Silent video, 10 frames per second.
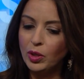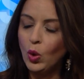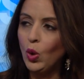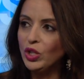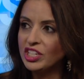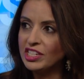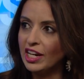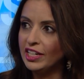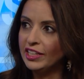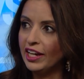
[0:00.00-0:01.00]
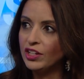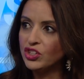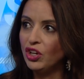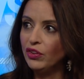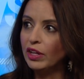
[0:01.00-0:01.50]
an old study that had
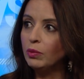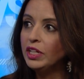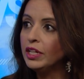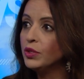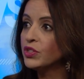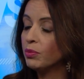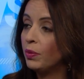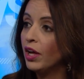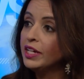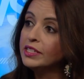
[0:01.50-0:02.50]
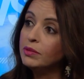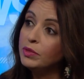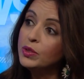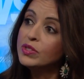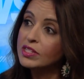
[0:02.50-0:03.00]
shown that we can use our body's
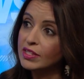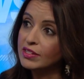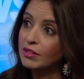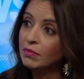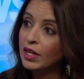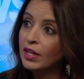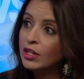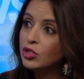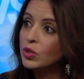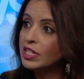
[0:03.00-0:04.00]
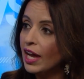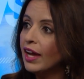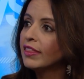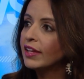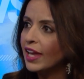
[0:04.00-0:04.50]
immune system to
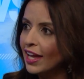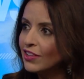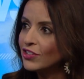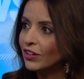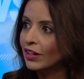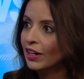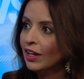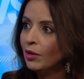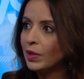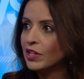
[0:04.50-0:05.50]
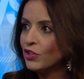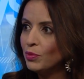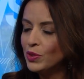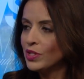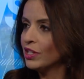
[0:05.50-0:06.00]
attack the cancer because our
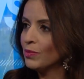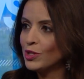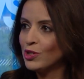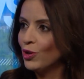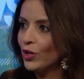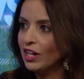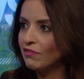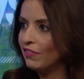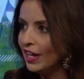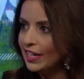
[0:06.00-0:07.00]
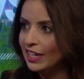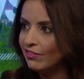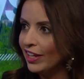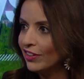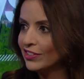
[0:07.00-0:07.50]
immune system is so good at fighting
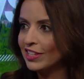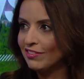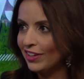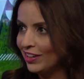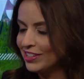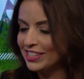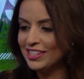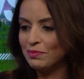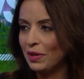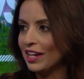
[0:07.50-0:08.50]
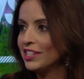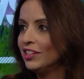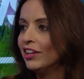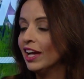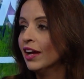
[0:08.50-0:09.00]
invaders like viruses and
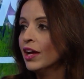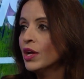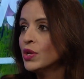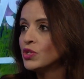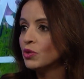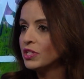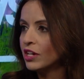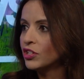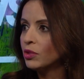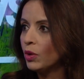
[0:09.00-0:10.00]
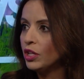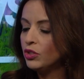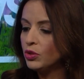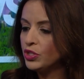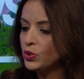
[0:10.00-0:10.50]
bacteria. So essentially what you
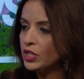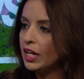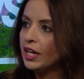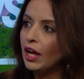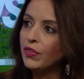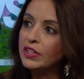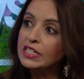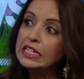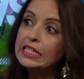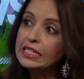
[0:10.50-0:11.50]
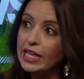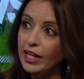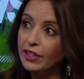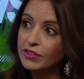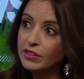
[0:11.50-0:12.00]
do is you take out the T
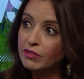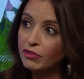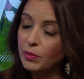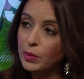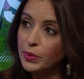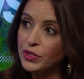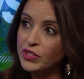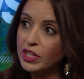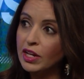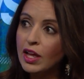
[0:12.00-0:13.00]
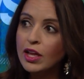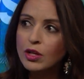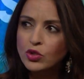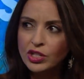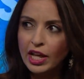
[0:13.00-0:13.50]
cells from mm -hmm. the mm-hmm. person,
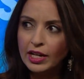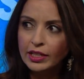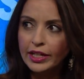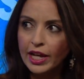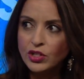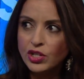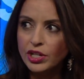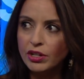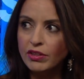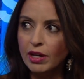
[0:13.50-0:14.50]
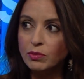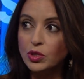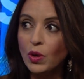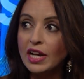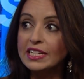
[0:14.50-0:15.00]
you genetically engineer them
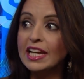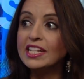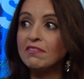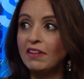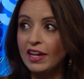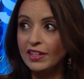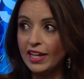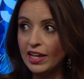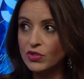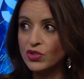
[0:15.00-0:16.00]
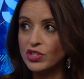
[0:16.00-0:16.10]
to identify the cancer